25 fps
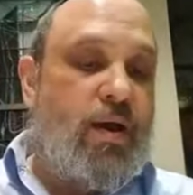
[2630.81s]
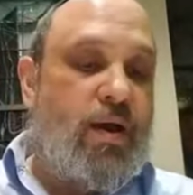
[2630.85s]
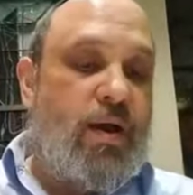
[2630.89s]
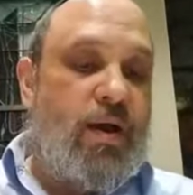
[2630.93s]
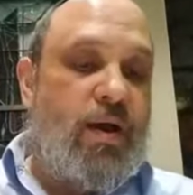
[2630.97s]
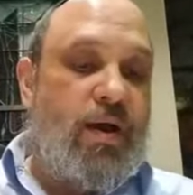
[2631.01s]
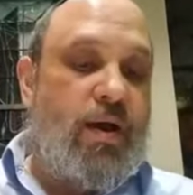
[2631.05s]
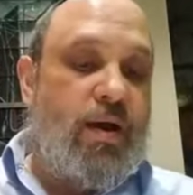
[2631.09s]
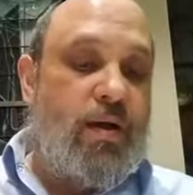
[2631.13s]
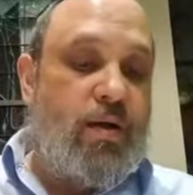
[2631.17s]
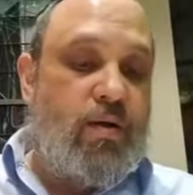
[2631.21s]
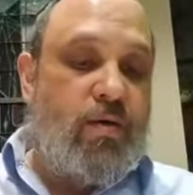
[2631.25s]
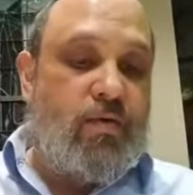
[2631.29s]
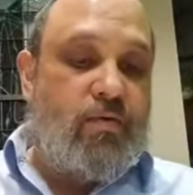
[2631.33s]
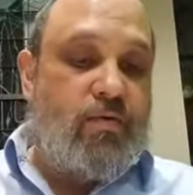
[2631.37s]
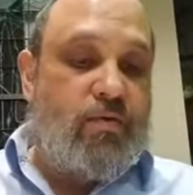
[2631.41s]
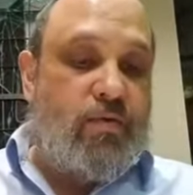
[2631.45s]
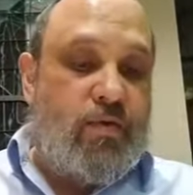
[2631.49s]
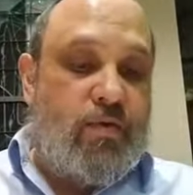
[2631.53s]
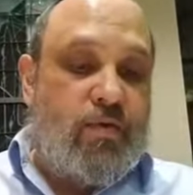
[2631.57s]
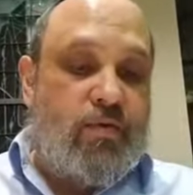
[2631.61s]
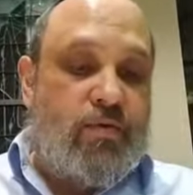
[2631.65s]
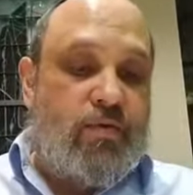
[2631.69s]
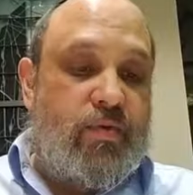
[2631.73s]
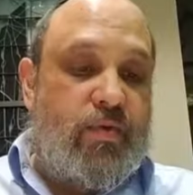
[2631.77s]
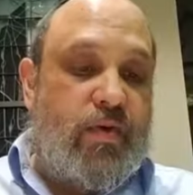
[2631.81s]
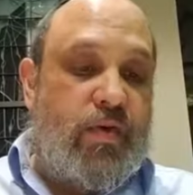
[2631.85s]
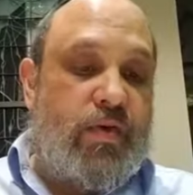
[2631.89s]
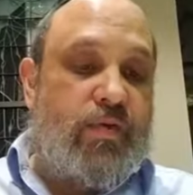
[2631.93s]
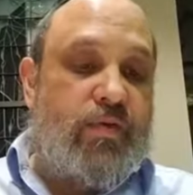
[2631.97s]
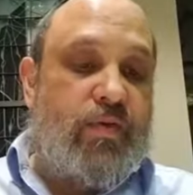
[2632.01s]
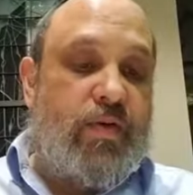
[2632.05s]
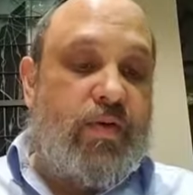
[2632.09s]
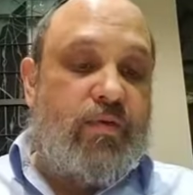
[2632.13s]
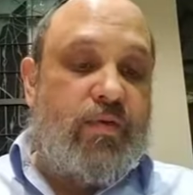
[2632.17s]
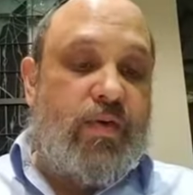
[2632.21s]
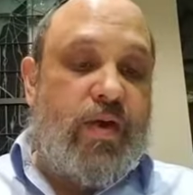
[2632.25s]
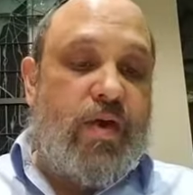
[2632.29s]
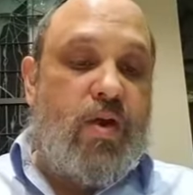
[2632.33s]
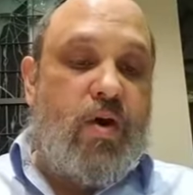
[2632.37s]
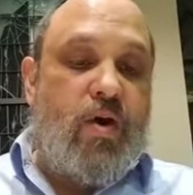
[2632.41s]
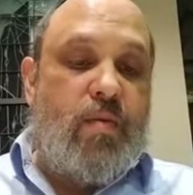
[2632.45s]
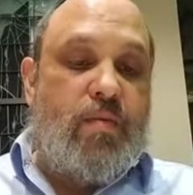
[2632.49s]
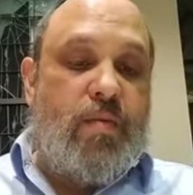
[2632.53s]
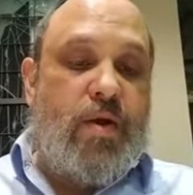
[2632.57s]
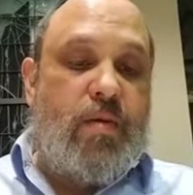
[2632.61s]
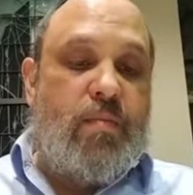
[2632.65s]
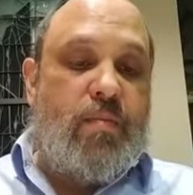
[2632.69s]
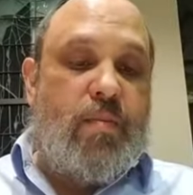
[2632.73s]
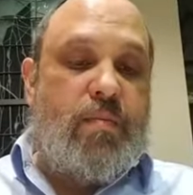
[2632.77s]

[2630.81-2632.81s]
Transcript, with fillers: uh, of, of uh, Vayomer,